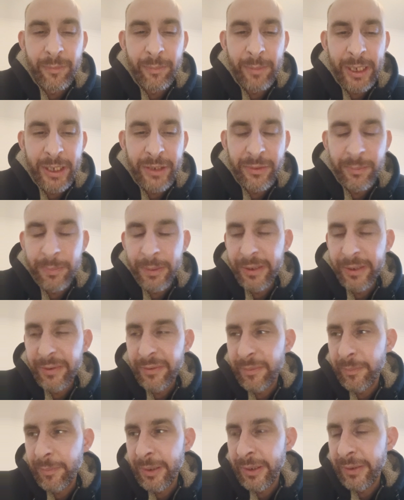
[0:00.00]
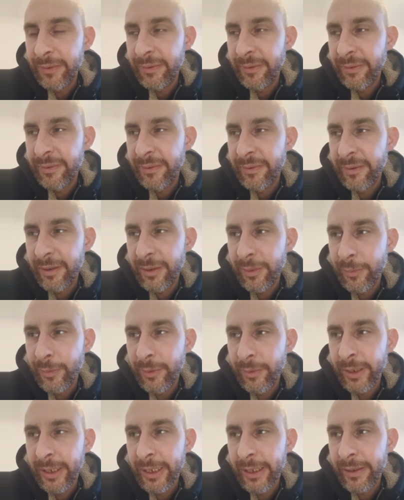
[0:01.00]
major bits and pieces that I
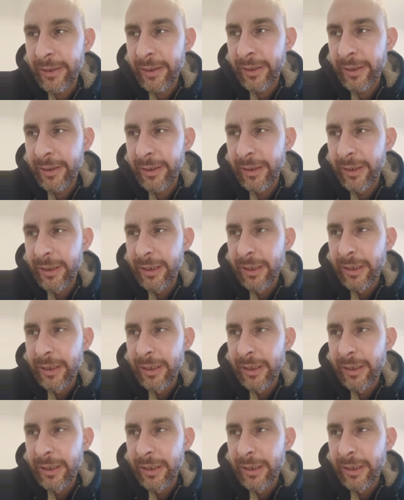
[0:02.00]
want to get done,